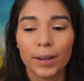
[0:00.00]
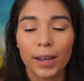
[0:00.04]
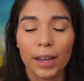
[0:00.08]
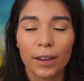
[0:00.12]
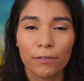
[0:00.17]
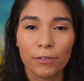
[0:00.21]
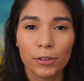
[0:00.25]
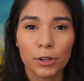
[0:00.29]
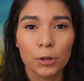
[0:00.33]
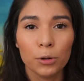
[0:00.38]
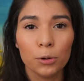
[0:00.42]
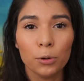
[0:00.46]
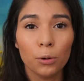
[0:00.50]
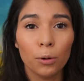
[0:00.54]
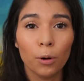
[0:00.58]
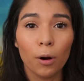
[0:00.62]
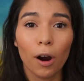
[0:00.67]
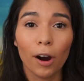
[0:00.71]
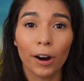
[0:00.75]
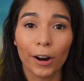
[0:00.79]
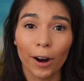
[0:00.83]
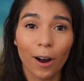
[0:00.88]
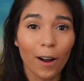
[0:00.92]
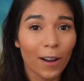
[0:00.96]
if
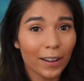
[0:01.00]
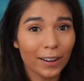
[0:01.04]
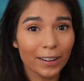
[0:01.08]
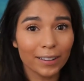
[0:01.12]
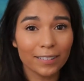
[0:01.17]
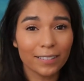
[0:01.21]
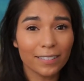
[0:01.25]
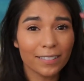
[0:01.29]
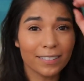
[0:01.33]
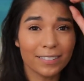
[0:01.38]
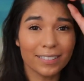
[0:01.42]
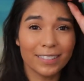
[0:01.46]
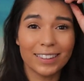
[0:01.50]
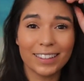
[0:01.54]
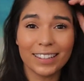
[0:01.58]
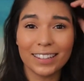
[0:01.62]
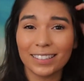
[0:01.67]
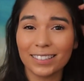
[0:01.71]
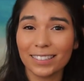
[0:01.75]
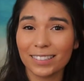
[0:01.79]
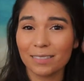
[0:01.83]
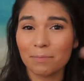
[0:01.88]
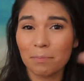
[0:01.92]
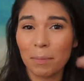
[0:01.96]
you are on
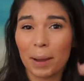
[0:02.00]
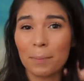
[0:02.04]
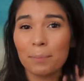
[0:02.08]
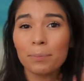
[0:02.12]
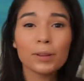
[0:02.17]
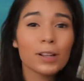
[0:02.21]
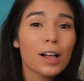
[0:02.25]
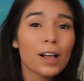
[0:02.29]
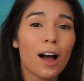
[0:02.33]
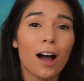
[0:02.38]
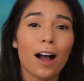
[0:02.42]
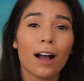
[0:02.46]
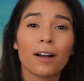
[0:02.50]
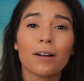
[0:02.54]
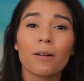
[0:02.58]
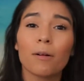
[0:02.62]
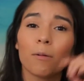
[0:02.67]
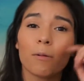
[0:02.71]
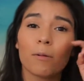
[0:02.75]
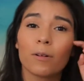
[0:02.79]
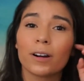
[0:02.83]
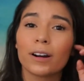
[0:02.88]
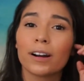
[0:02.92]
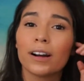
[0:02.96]
my blog,
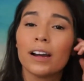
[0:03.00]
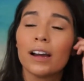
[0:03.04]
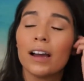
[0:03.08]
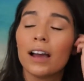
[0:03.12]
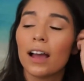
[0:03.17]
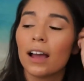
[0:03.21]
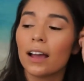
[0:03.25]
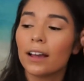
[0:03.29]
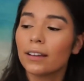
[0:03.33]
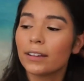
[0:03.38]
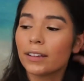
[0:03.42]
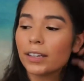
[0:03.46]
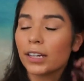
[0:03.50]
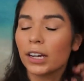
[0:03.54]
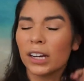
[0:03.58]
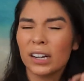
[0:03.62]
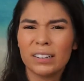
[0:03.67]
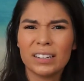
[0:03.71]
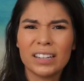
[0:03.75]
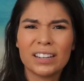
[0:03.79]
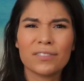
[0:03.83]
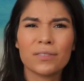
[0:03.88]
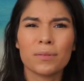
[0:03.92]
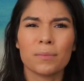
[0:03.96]
or you
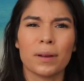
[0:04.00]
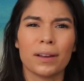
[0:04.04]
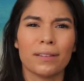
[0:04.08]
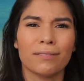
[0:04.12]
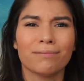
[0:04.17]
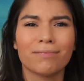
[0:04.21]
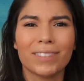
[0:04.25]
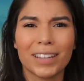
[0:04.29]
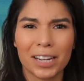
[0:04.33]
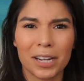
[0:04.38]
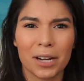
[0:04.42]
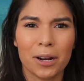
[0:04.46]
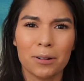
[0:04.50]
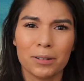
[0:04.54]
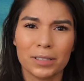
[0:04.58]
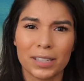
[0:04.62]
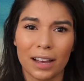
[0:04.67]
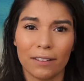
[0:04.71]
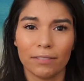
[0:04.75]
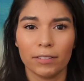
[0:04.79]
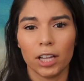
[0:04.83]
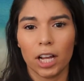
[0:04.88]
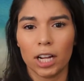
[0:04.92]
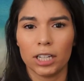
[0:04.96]
know, even my videos
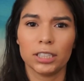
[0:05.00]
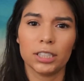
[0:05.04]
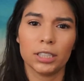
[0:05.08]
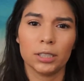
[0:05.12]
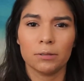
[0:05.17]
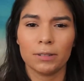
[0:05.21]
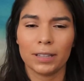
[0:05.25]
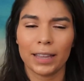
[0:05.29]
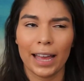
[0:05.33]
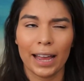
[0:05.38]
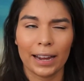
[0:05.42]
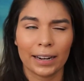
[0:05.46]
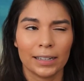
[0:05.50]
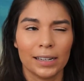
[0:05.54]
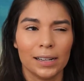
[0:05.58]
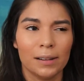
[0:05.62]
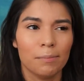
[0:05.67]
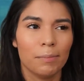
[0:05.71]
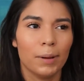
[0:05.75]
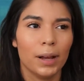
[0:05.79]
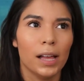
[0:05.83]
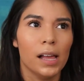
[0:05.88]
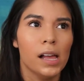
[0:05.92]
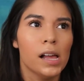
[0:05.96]
have a lot to do with
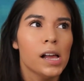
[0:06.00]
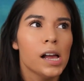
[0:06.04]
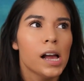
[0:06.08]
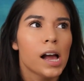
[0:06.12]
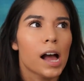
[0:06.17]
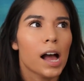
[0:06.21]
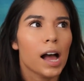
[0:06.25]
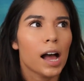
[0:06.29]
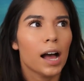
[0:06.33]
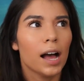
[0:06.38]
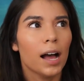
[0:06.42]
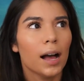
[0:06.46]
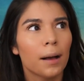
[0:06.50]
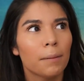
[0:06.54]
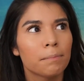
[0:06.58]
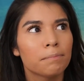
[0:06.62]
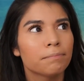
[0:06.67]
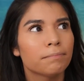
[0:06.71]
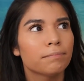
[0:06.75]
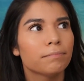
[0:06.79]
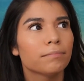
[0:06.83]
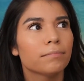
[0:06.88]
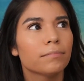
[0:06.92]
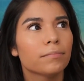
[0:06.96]
acne, but
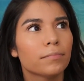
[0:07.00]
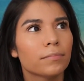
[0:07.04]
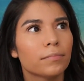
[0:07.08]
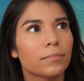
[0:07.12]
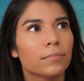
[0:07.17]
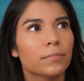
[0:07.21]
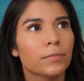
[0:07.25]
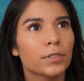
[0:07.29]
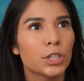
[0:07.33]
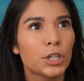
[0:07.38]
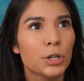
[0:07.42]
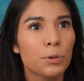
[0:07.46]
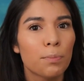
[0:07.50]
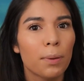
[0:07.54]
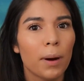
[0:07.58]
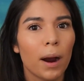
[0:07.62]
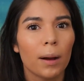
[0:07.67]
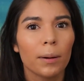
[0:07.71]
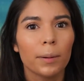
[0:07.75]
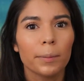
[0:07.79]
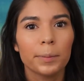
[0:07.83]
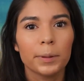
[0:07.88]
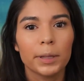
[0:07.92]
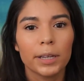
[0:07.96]
you
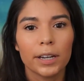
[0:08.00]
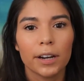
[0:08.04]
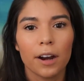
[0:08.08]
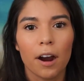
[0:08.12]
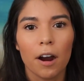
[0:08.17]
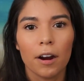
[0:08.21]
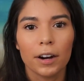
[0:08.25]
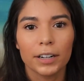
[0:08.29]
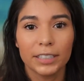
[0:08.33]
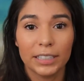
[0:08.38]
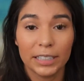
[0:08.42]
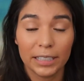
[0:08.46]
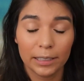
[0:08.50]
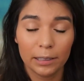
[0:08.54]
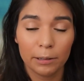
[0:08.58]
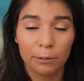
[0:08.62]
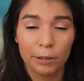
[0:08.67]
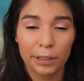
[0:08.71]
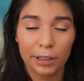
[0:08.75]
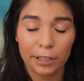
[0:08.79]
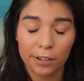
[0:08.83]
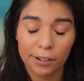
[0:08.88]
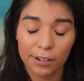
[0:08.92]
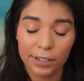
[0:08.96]
probably are dealing
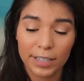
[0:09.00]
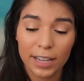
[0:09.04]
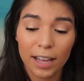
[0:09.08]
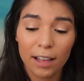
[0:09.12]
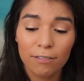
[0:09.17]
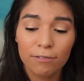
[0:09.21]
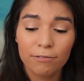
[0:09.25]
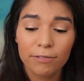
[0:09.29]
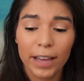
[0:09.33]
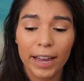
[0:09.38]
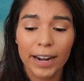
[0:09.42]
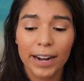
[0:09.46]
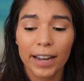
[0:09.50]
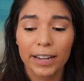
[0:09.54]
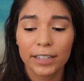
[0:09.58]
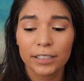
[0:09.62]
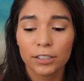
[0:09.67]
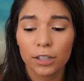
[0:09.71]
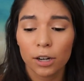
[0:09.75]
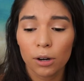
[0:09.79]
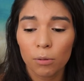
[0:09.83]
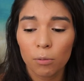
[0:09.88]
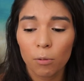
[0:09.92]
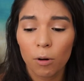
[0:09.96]
with yourself, and I
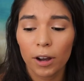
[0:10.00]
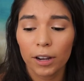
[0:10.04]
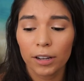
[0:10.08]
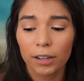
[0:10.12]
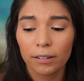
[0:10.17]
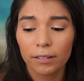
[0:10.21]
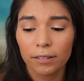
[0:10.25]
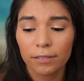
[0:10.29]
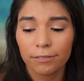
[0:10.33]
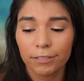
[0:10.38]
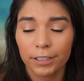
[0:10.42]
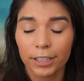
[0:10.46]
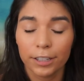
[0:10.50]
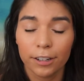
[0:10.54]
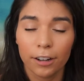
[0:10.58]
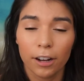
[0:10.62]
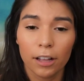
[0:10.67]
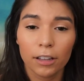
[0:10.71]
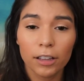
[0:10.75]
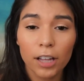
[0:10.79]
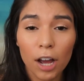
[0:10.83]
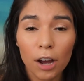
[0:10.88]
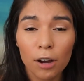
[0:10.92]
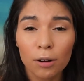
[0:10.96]
don't want you to feel
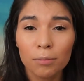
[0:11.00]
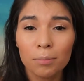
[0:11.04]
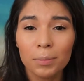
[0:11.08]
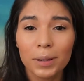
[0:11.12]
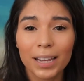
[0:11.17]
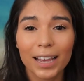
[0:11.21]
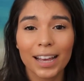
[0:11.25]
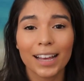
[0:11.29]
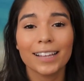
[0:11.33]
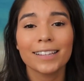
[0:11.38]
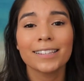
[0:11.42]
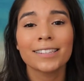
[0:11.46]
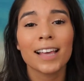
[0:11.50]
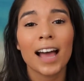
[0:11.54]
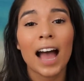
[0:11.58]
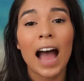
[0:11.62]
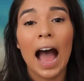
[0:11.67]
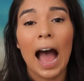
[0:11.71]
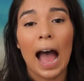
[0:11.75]
alone because